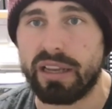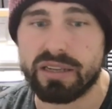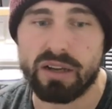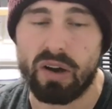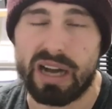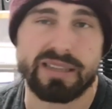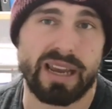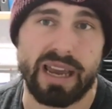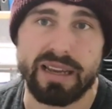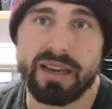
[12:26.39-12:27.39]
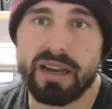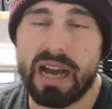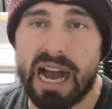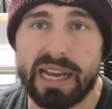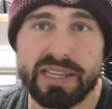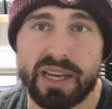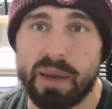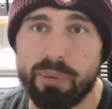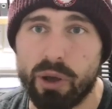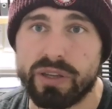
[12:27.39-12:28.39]
It's not. I say
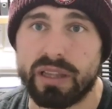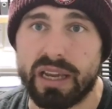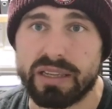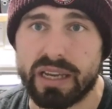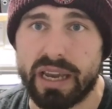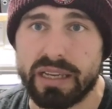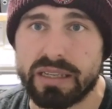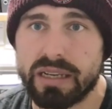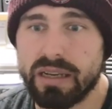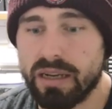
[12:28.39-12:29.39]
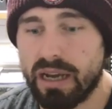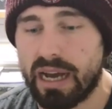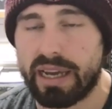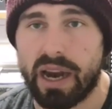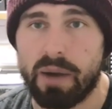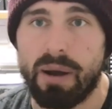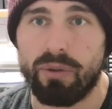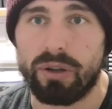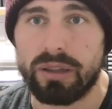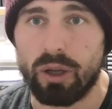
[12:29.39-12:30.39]
it personally as it is. I care about
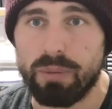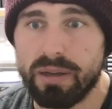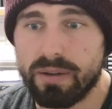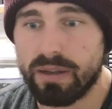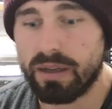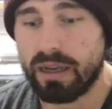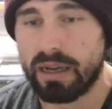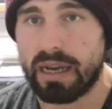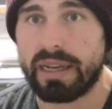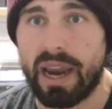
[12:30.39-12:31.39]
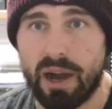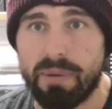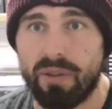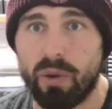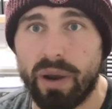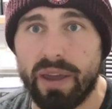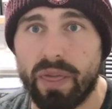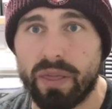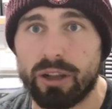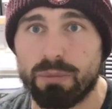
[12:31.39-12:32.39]
the club. I care about the way
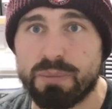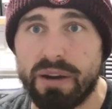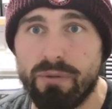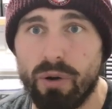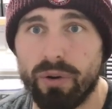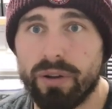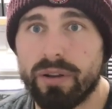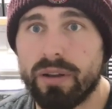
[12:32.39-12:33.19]
that the club's being run.